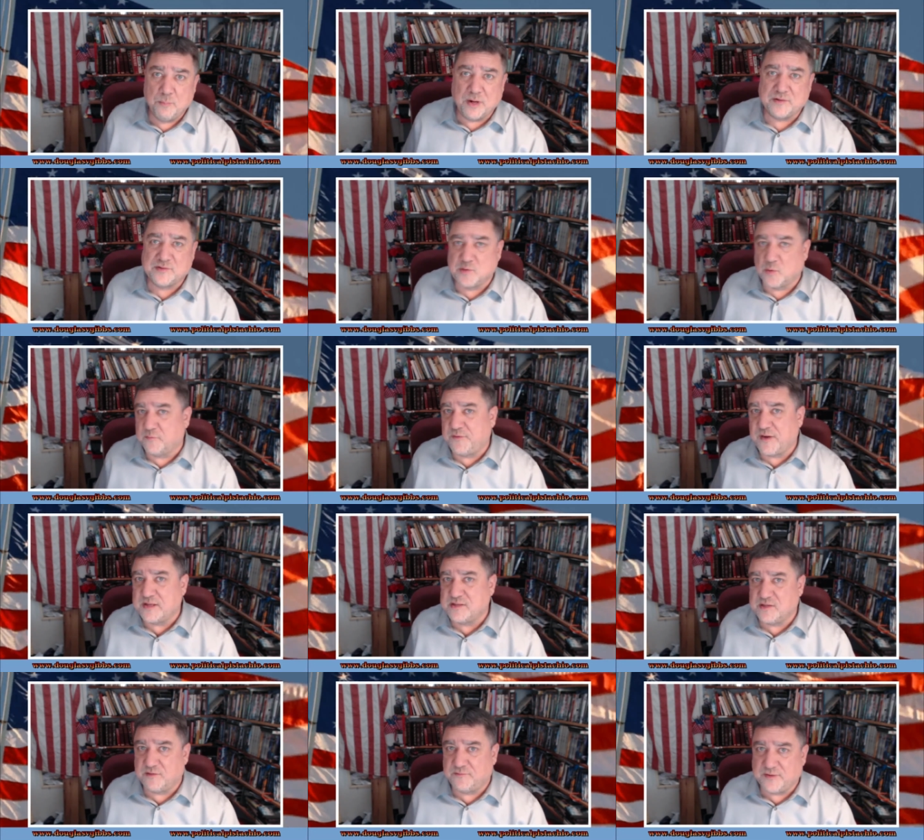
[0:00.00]
But if someone
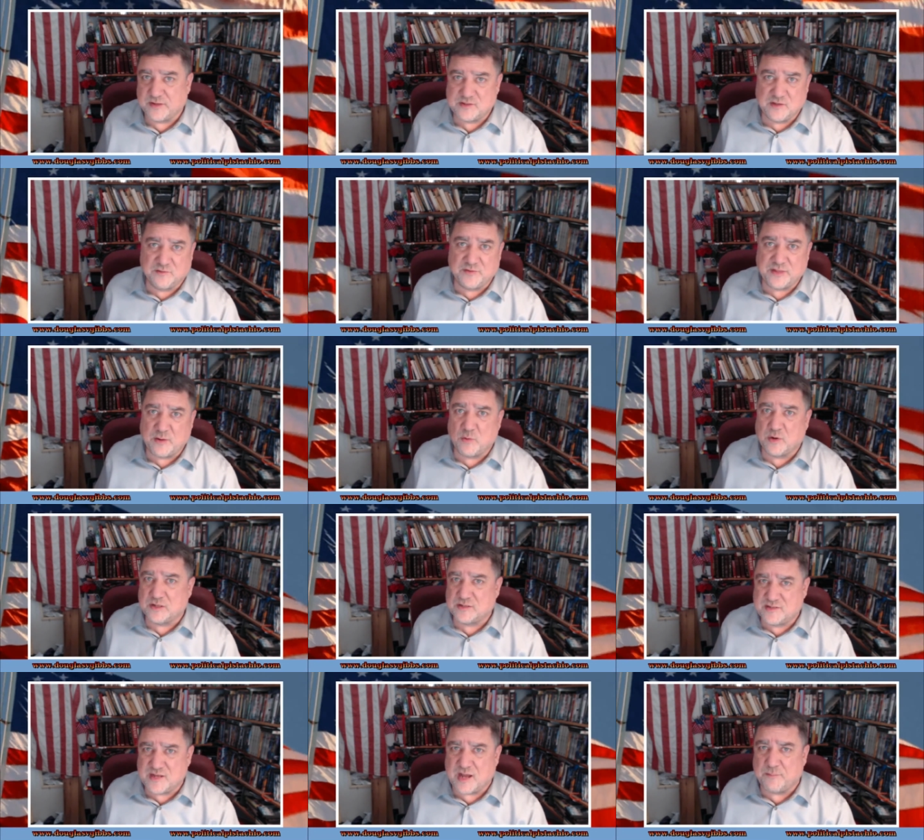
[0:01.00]
finds it offensive and they want
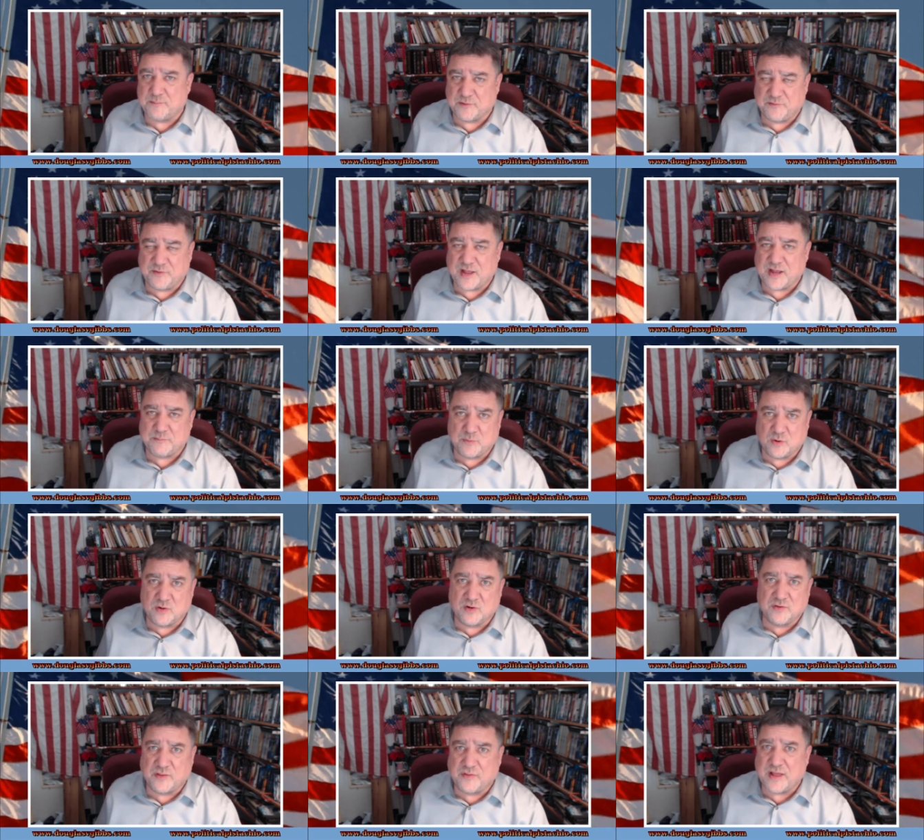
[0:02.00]
to stop the flag
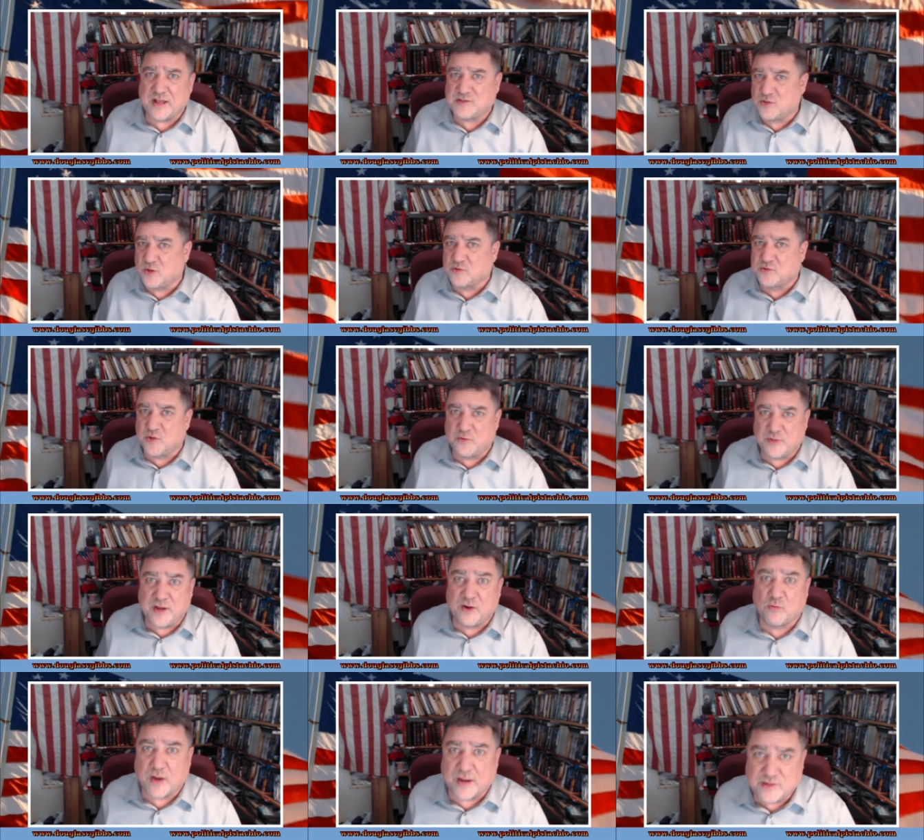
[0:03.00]
burner, then that's also
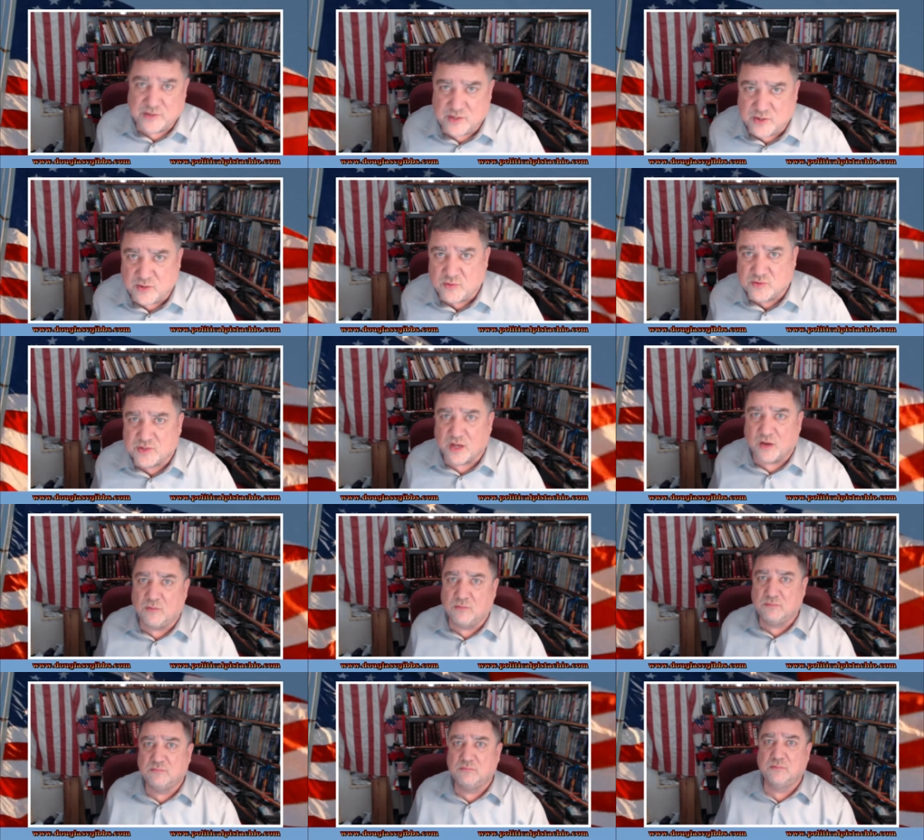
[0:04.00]
their right to do so.
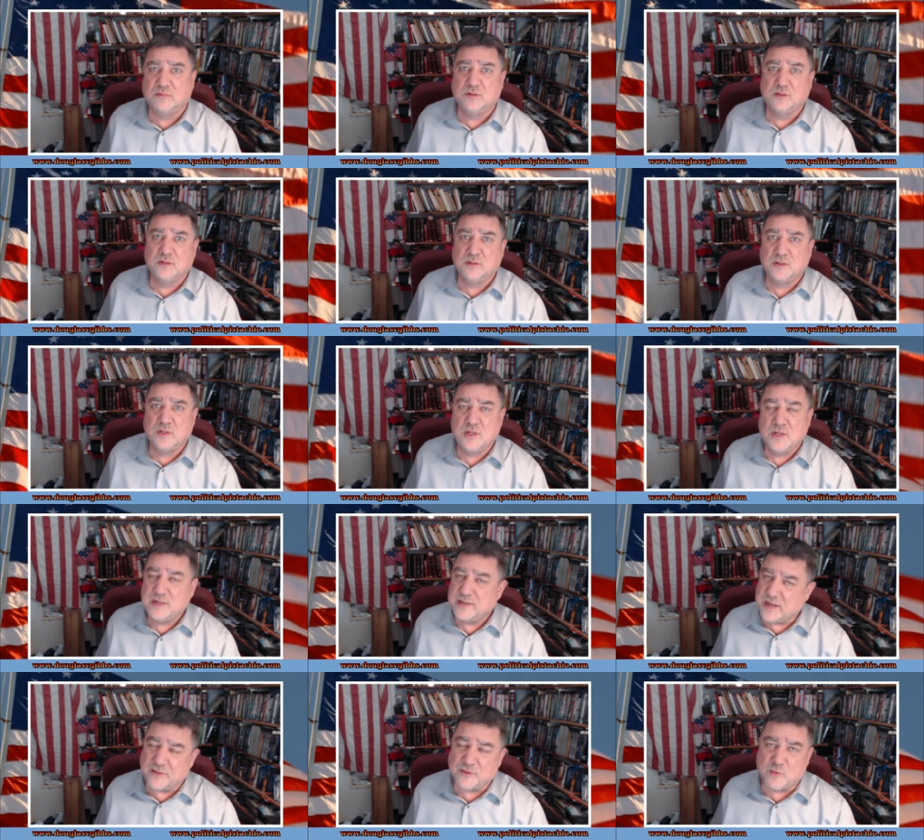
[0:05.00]

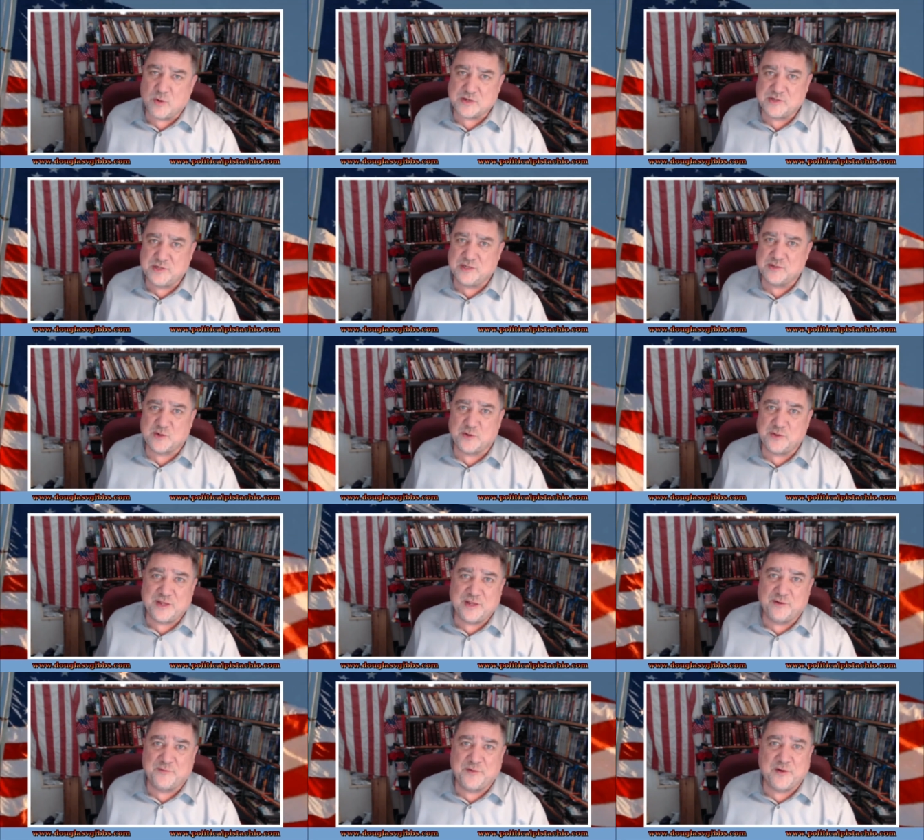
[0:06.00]
Now the question is, are
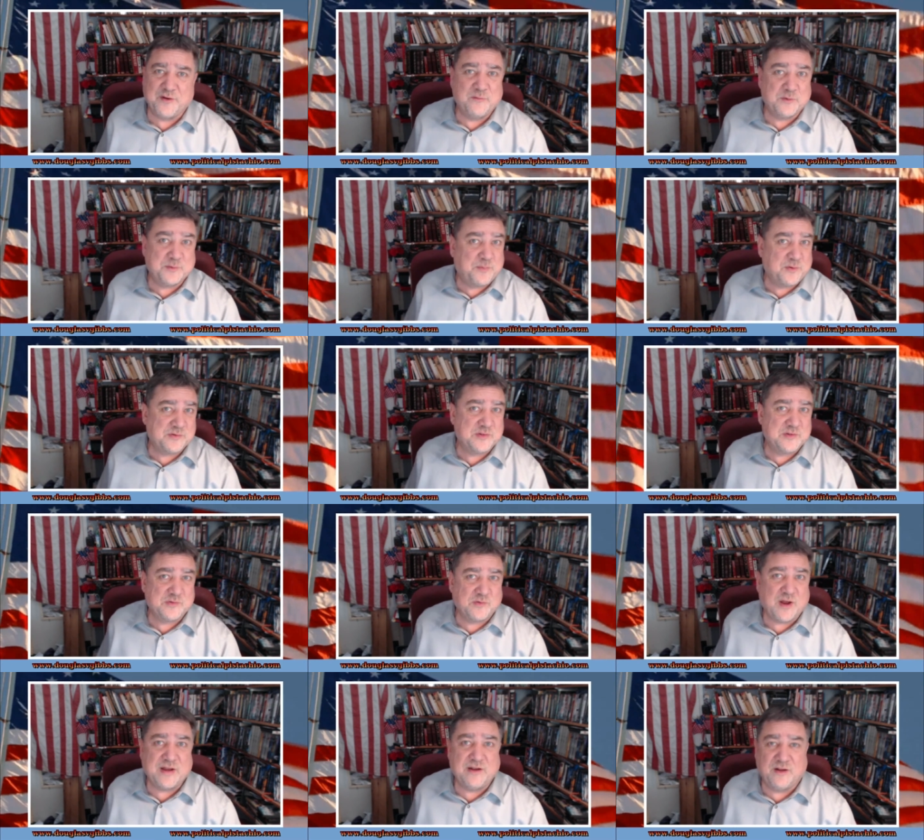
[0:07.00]
they interfering with a
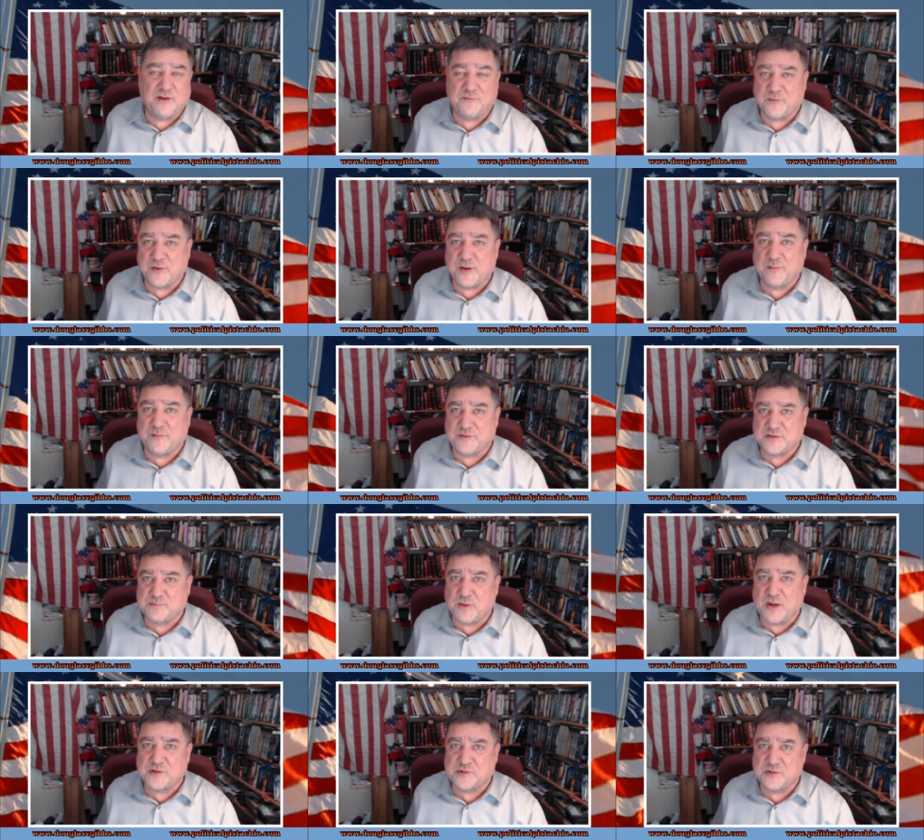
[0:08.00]
person's right of freedom of
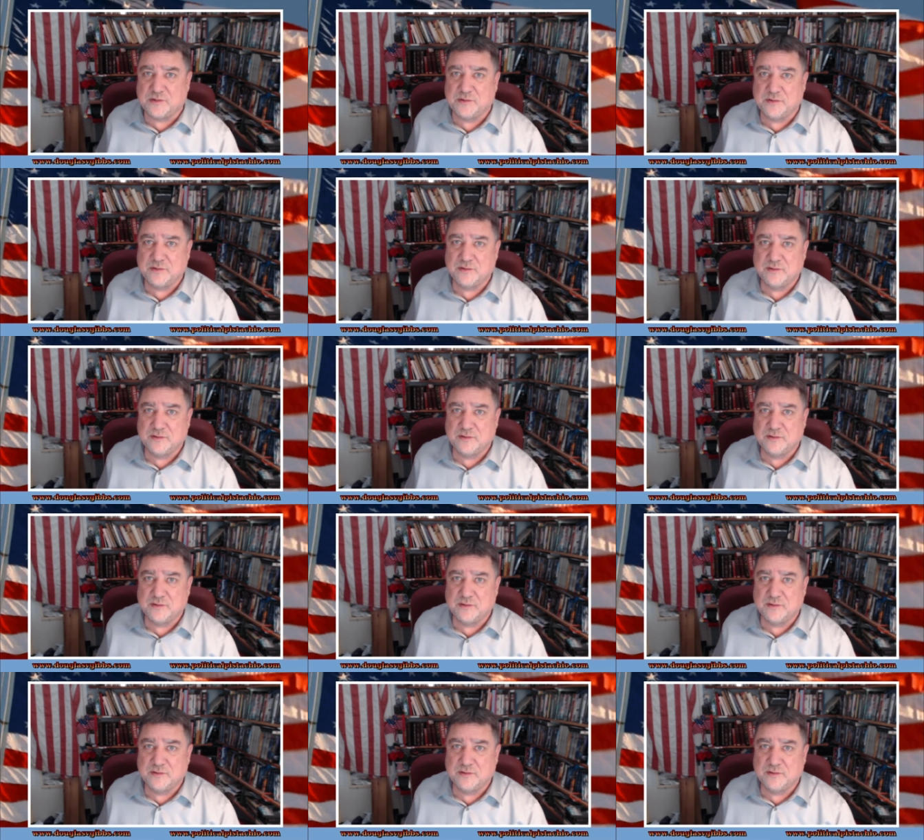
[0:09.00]
expression?